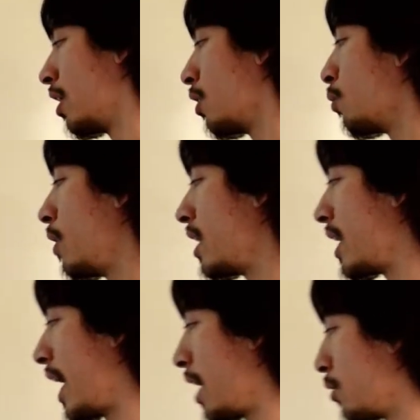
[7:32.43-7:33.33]
We
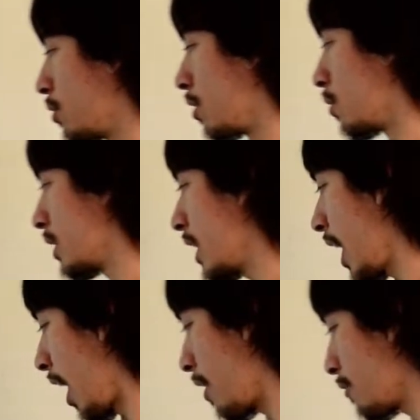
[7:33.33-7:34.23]
now only
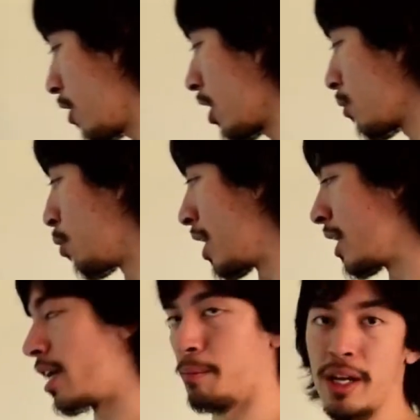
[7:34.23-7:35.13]
have R1.
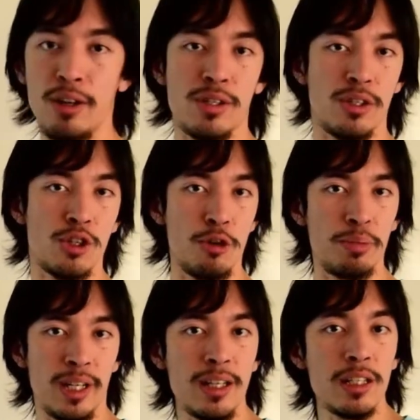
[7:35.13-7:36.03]
It appears in two
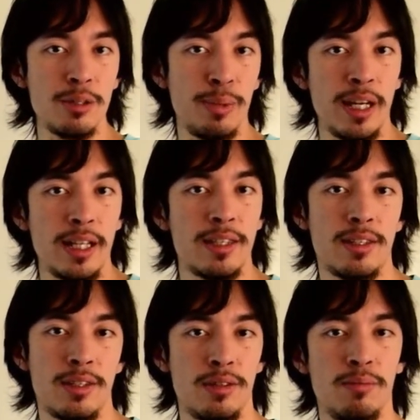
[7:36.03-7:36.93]
places, but
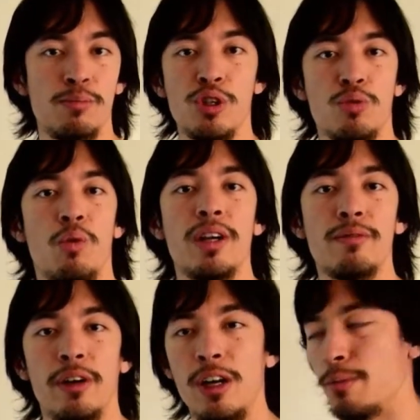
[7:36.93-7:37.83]
it's just one
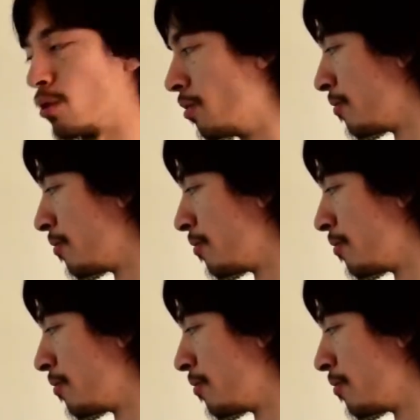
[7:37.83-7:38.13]
variable.